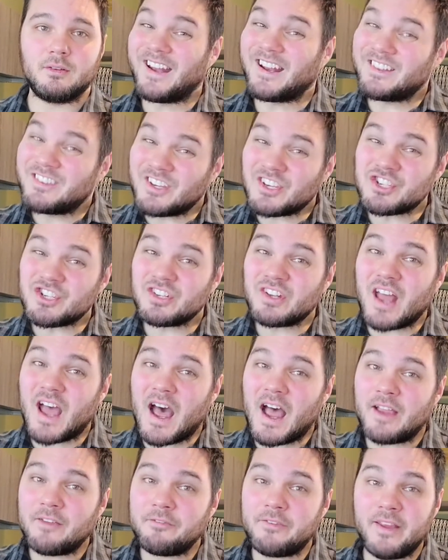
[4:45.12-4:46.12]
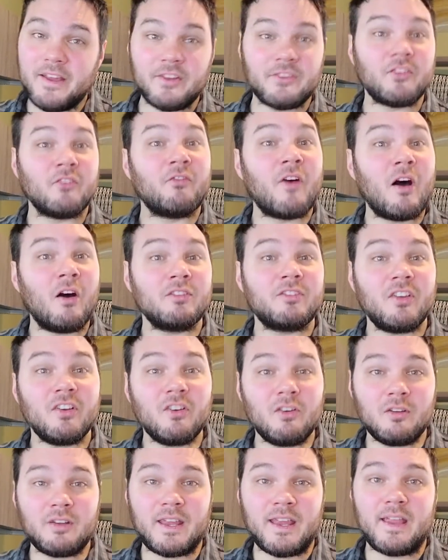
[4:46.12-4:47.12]
In addition to high fees,
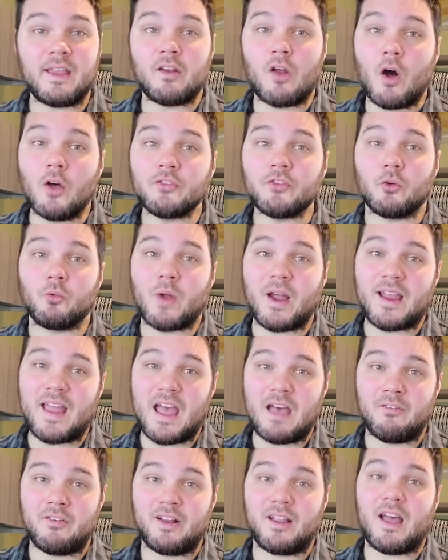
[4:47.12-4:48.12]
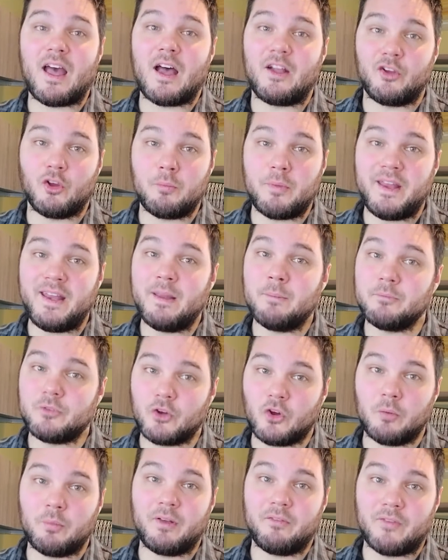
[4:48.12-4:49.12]
volatility can also wreak havoc on your
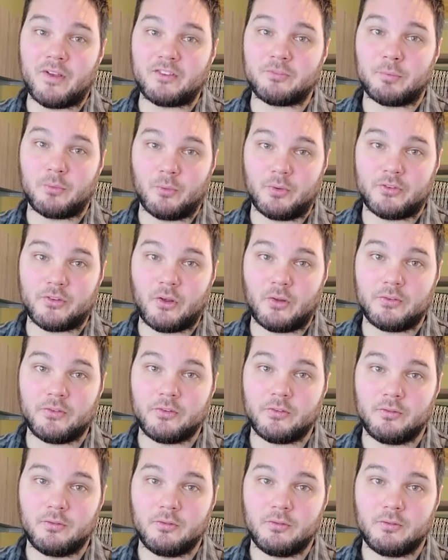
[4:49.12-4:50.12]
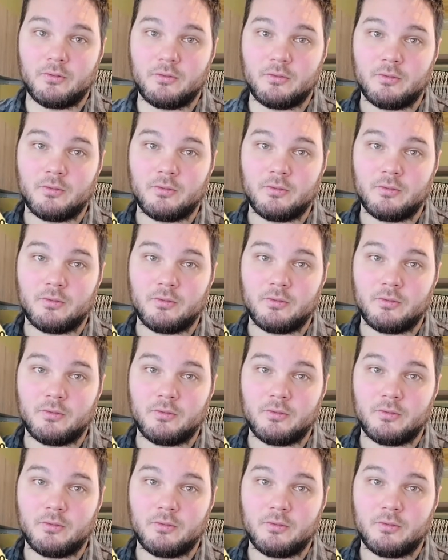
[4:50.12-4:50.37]
medium-term investment results.